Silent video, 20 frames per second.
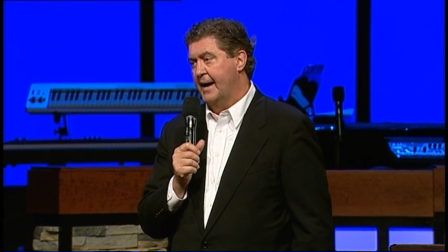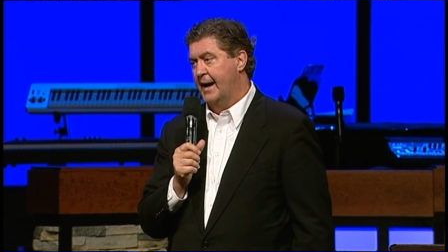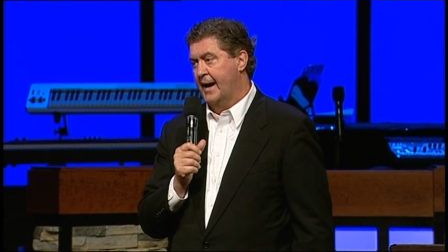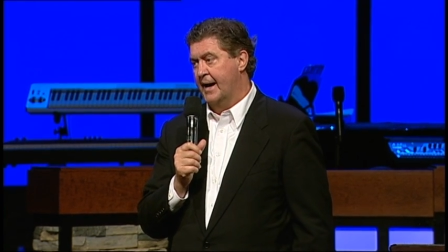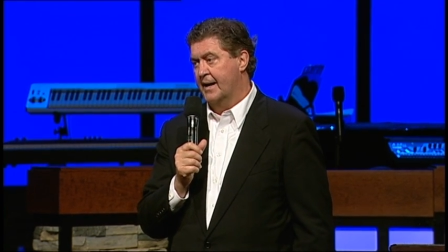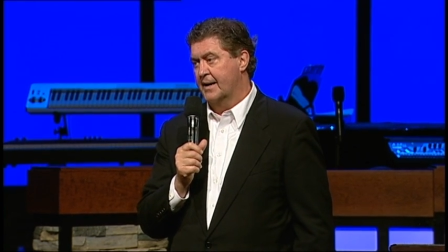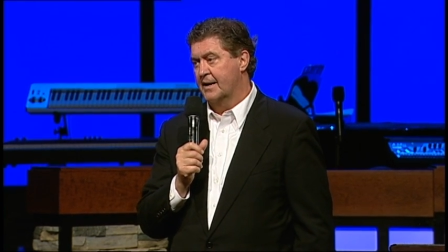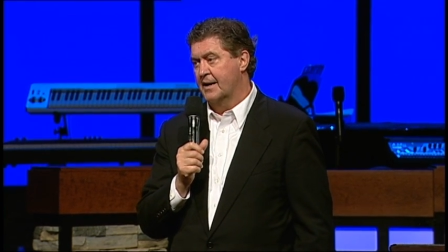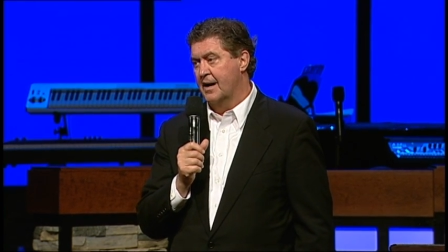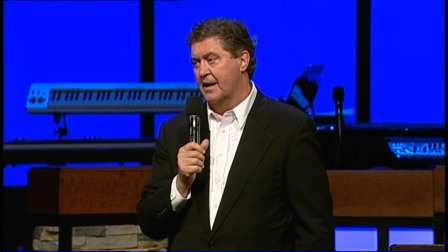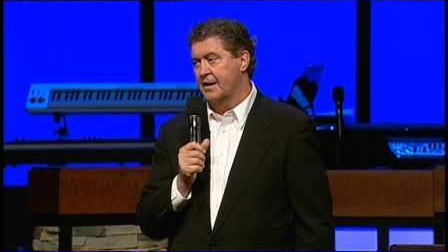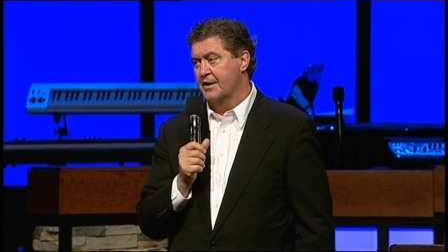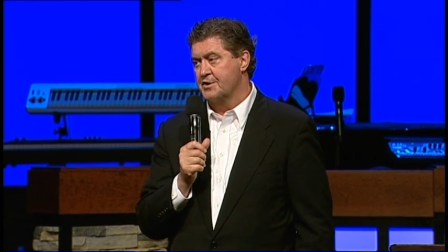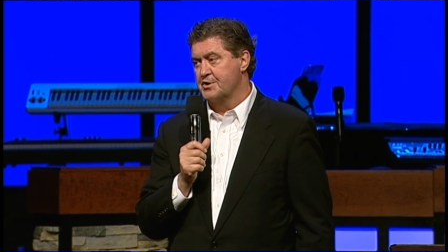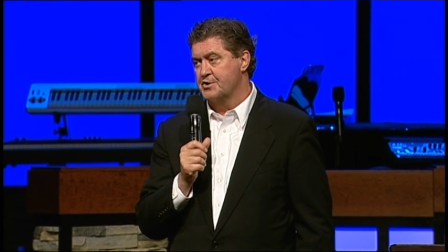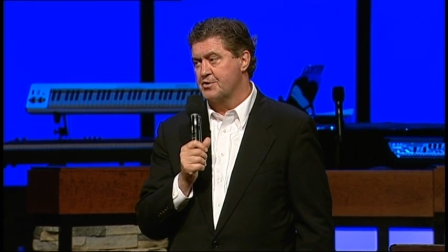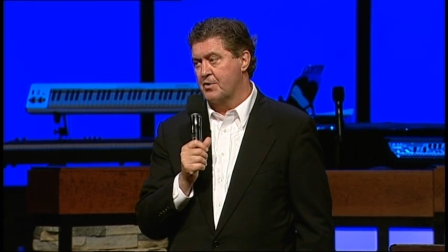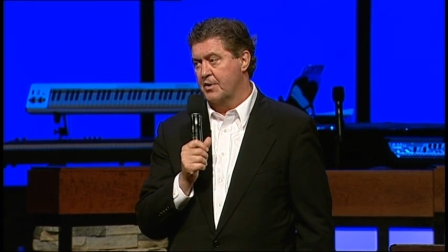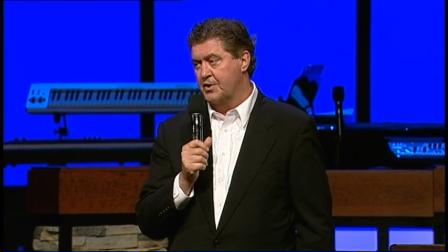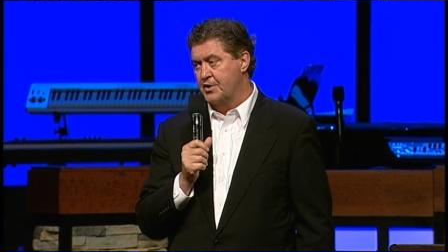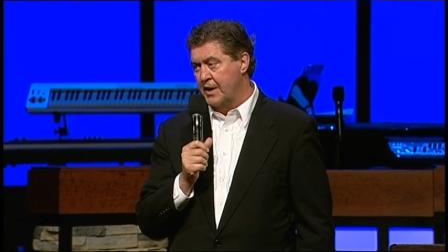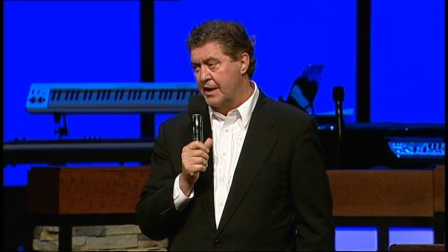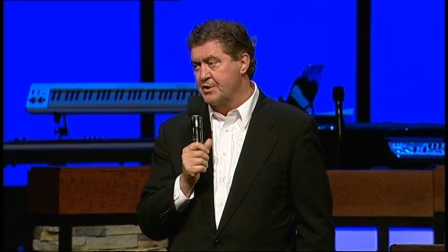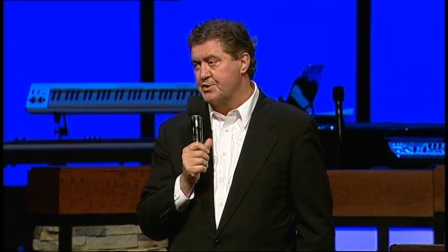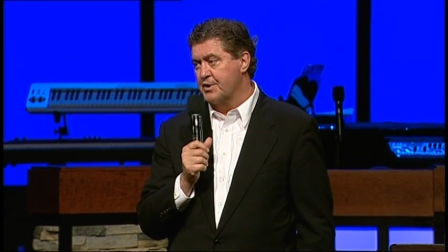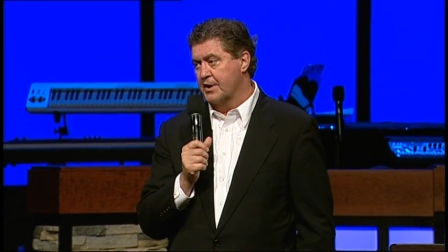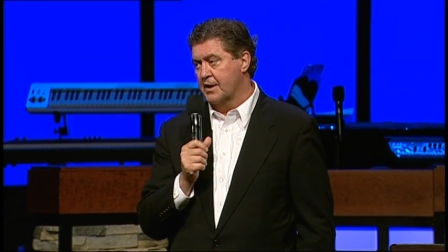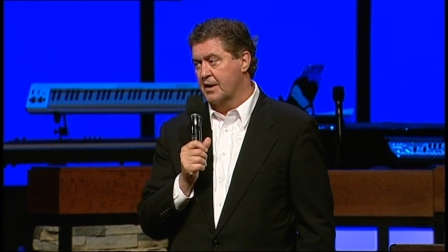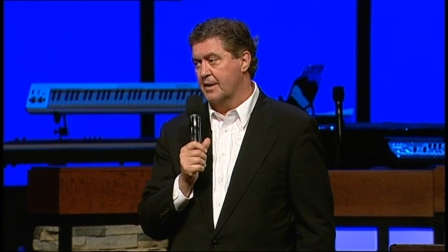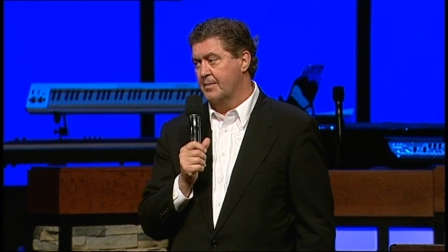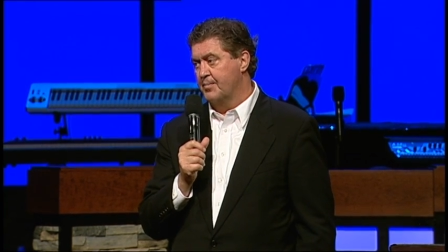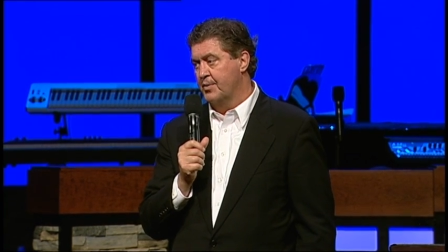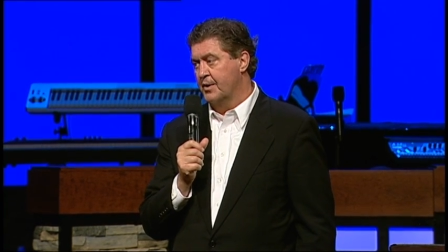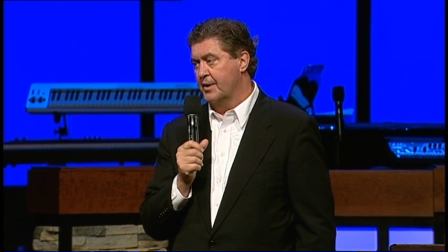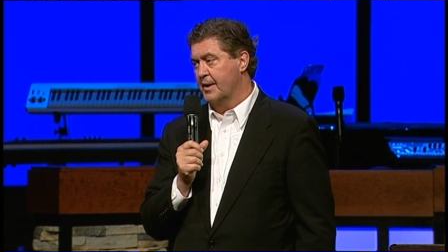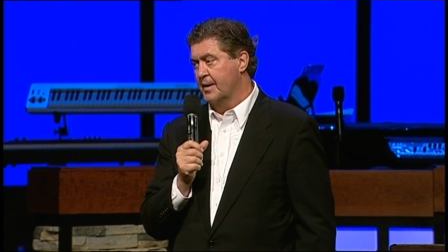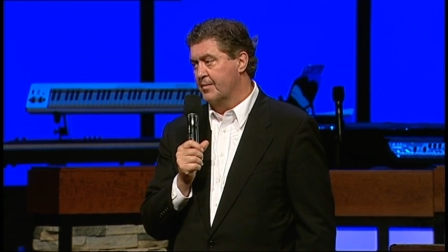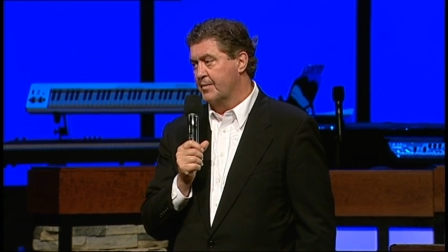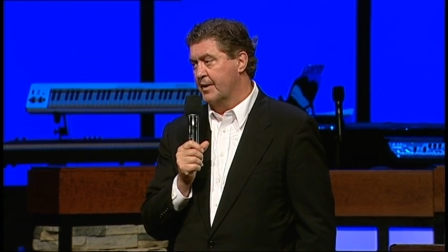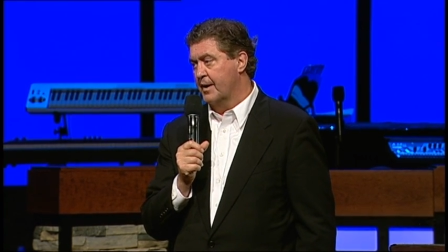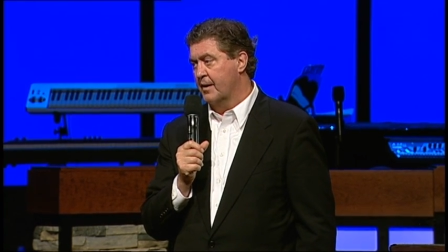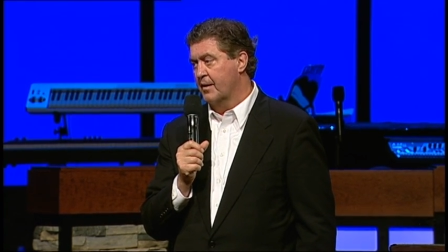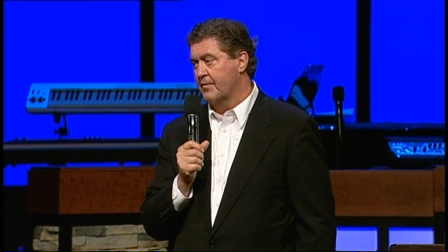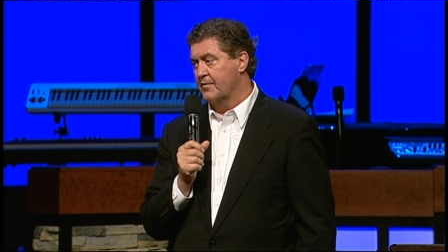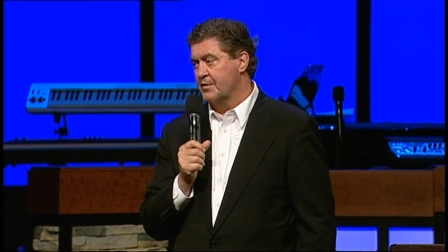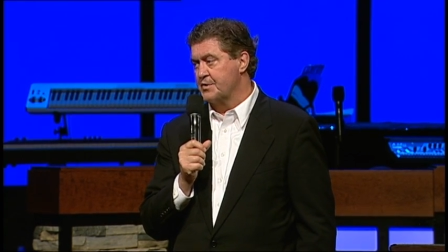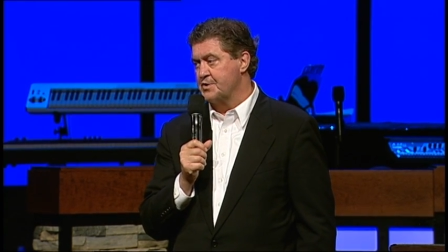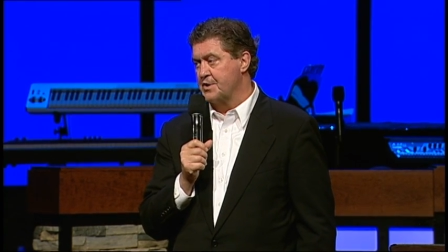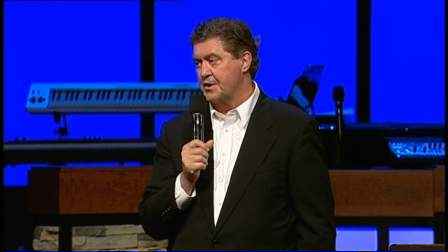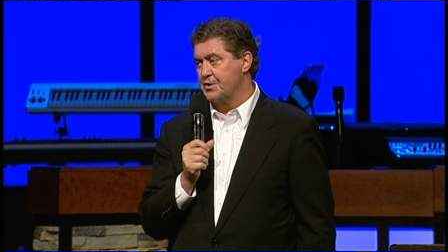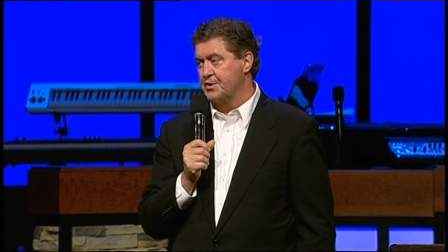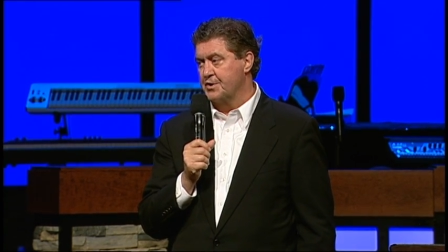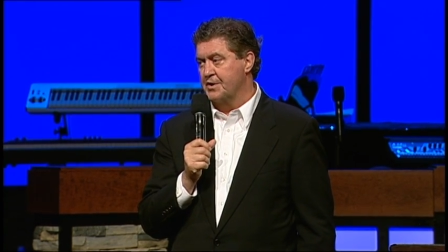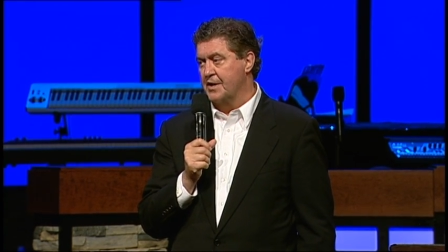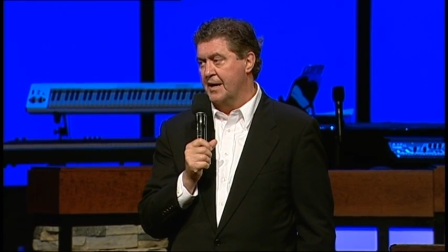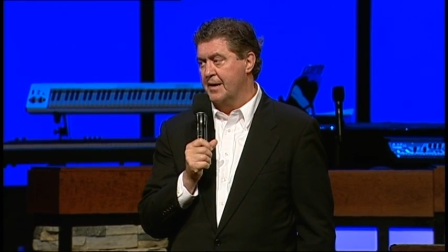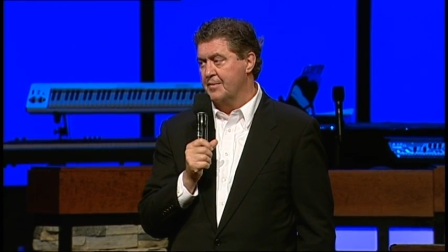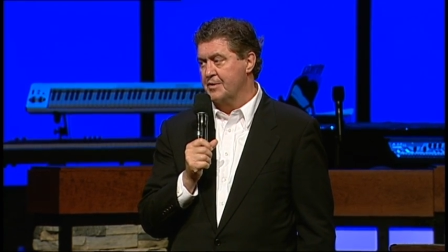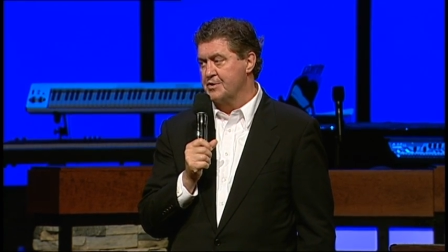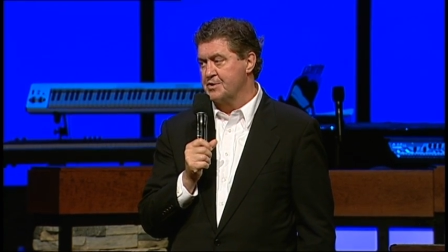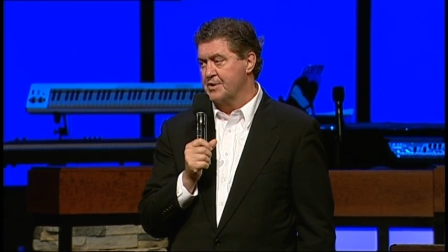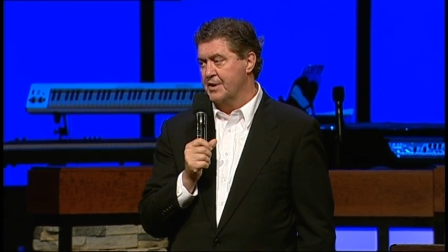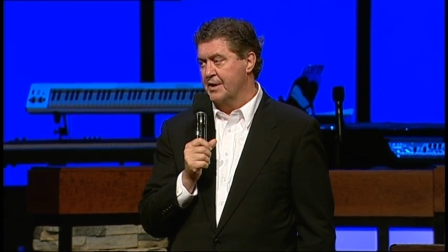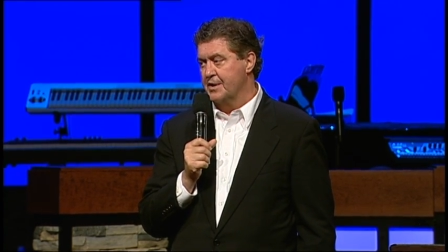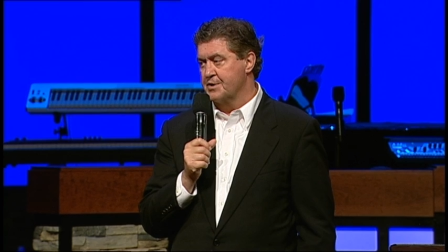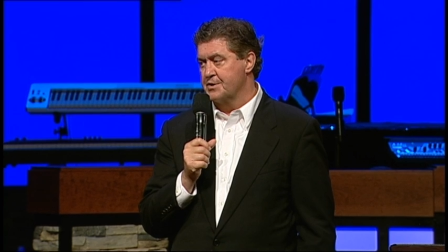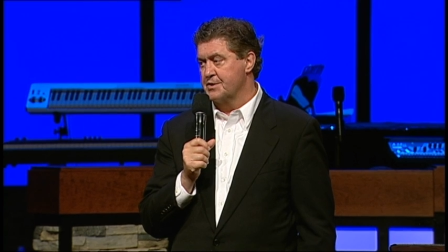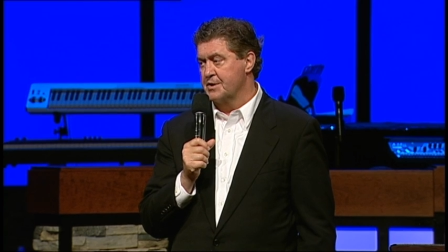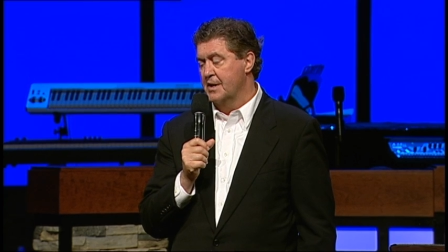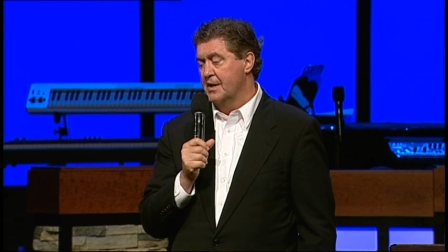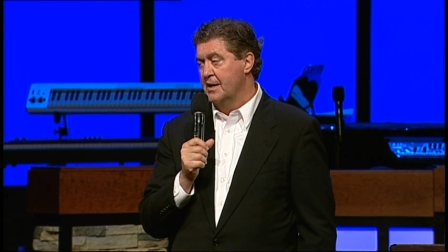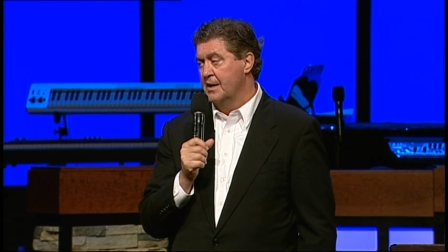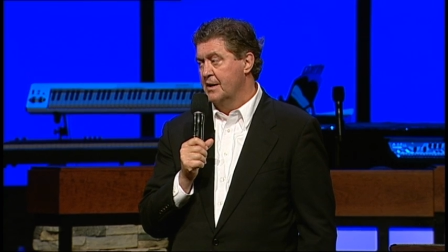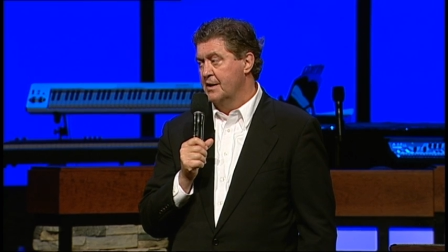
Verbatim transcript: and God has strategically put him there for such a time as this.